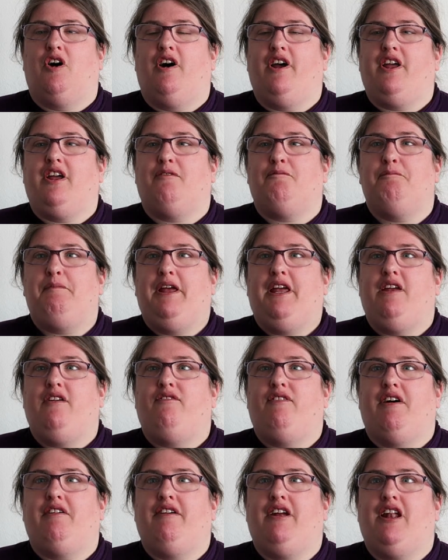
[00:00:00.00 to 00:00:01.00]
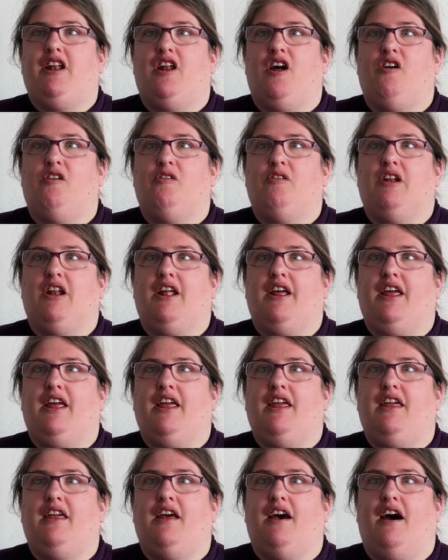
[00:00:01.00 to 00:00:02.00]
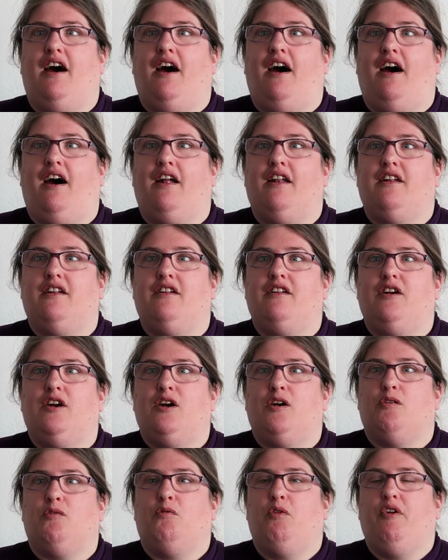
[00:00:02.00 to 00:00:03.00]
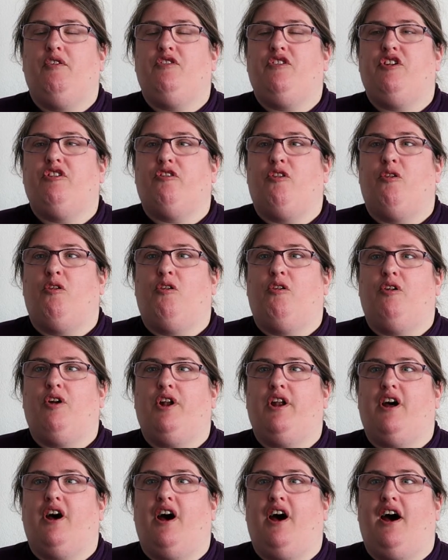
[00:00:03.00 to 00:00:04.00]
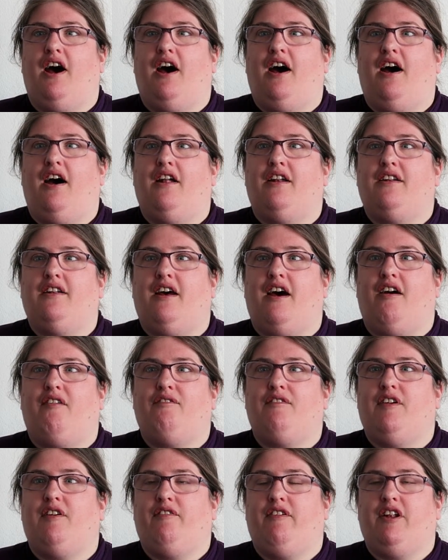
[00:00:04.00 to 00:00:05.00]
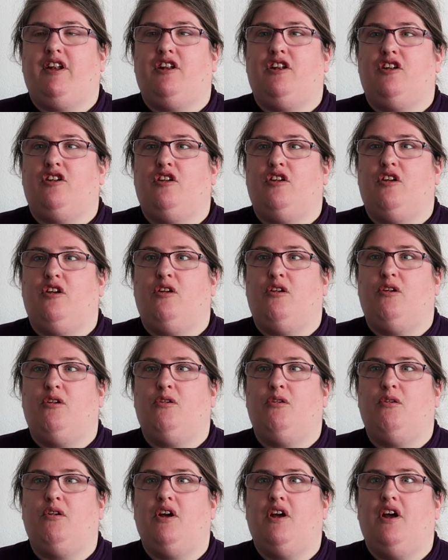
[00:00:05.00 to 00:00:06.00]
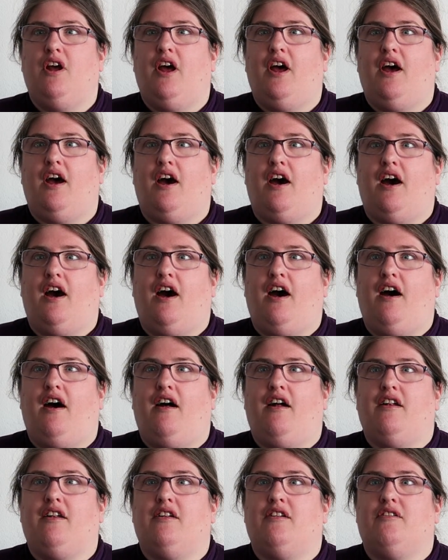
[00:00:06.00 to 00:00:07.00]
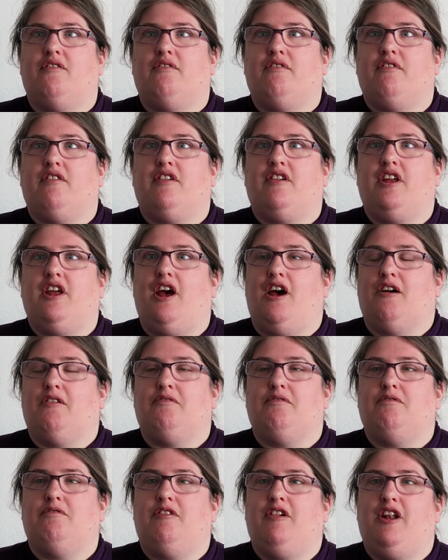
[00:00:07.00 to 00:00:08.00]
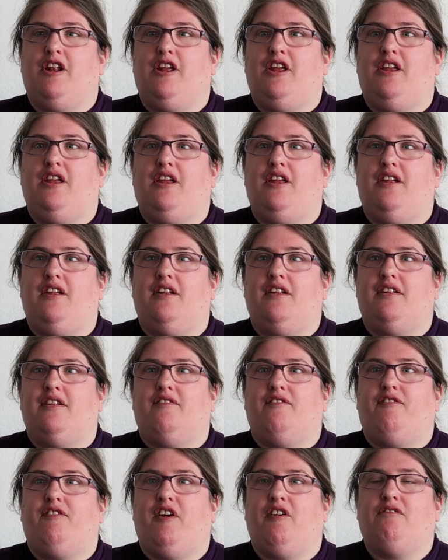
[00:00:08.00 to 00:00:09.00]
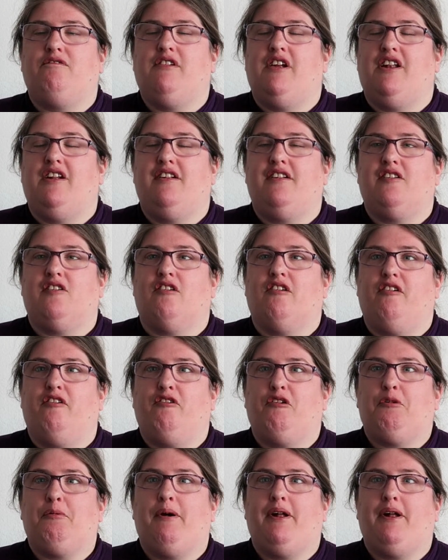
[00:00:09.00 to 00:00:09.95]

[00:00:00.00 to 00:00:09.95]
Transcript: I can be very lonely and withdrawn and have nothing to do and feel really sorry for